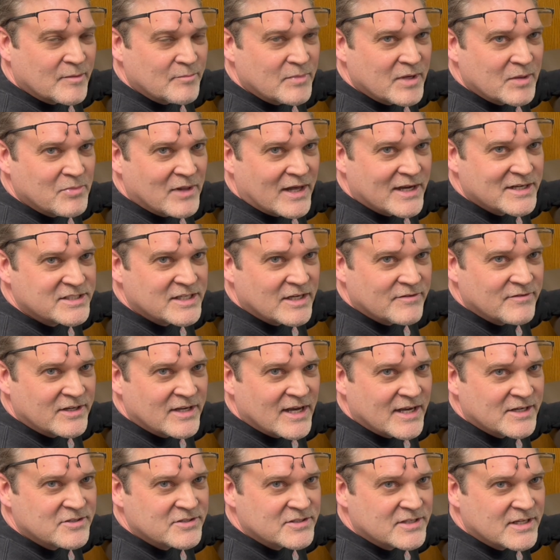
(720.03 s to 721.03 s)
big black Chevy
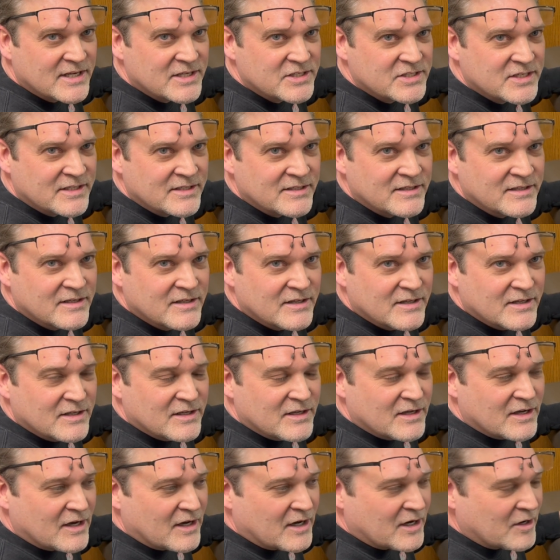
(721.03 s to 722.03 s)
nitrous engine.
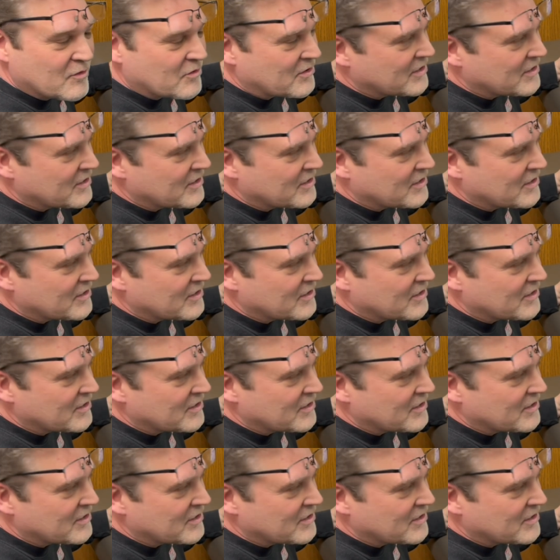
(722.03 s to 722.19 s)
We're